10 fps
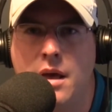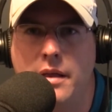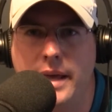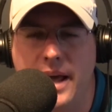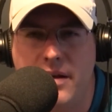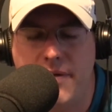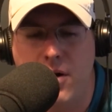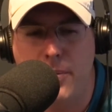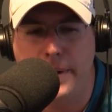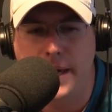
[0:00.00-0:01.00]
the
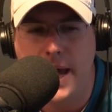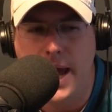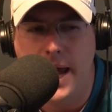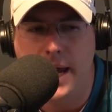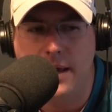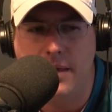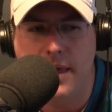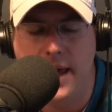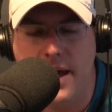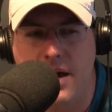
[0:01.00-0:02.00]
NFLPA.
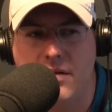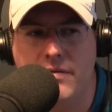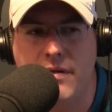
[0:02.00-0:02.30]
They have